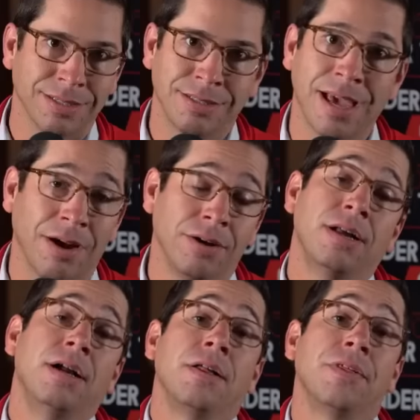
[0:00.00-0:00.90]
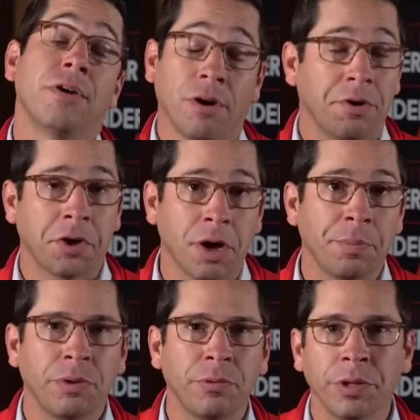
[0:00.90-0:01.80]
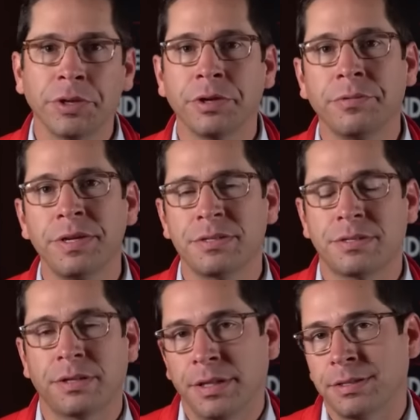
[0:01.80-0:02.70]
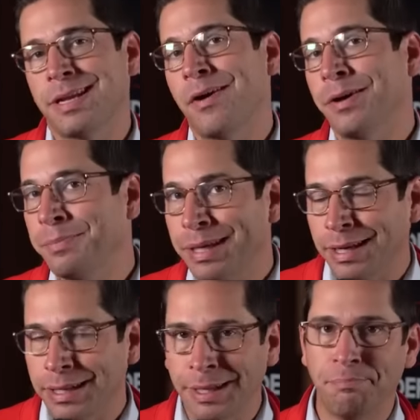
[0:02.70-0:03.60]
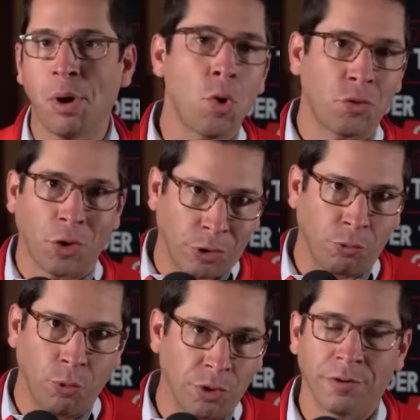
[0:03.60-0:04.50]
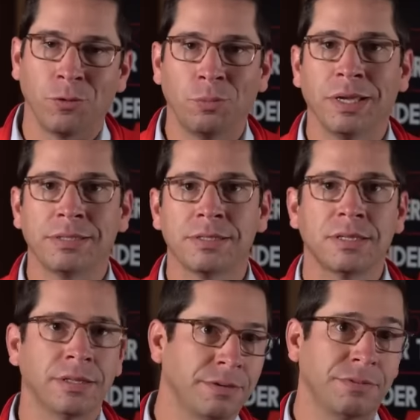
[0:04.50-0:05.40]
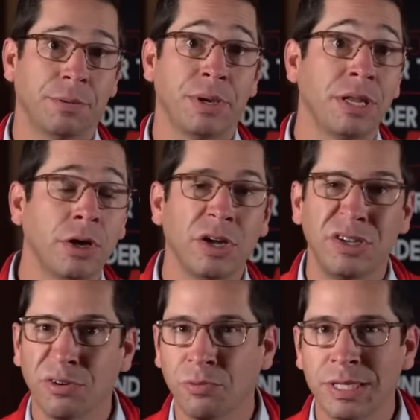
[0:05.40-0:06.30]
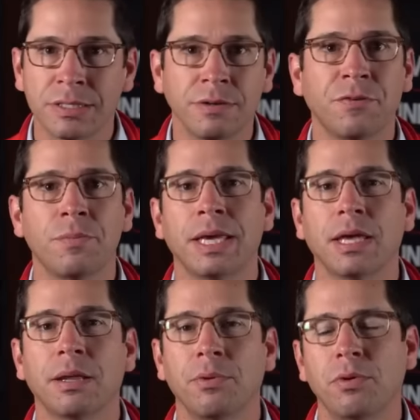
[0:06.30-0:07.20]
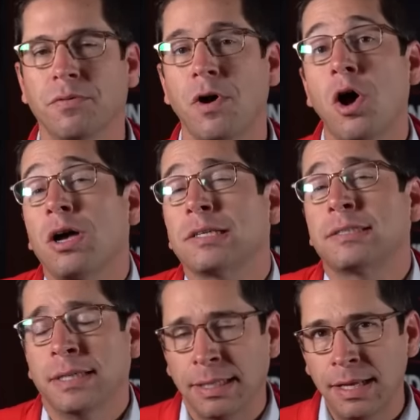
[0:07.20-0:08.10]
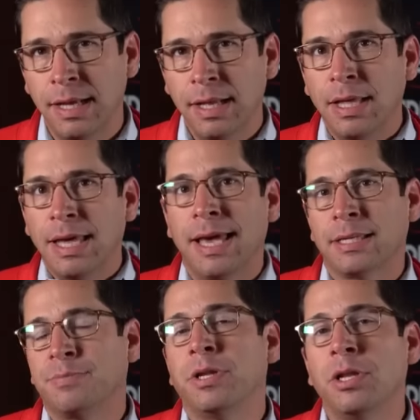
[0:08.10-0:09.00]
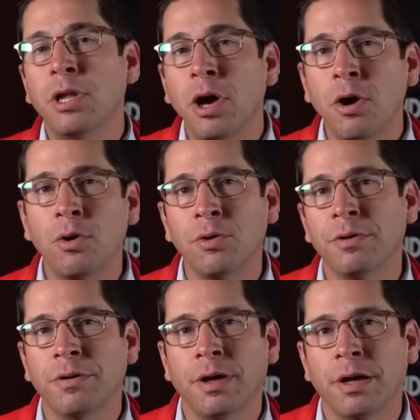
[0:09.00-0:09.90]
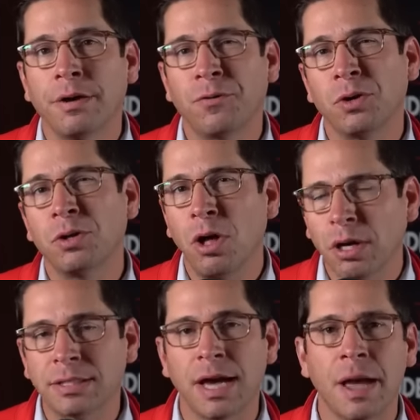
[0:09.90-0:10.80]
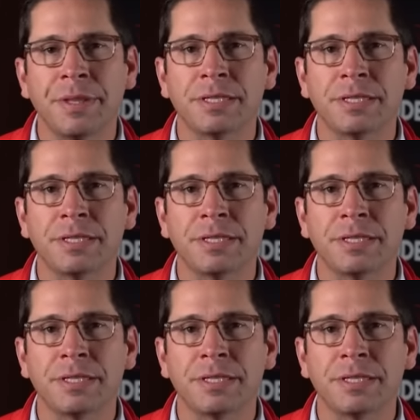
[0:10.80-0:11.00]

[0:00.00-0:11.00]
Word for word: Now, there are a couple of really good reasons to this. Now, admittedly, both are wonderful places to live, depending on your reason for making a move. Austin has been known for a long time in the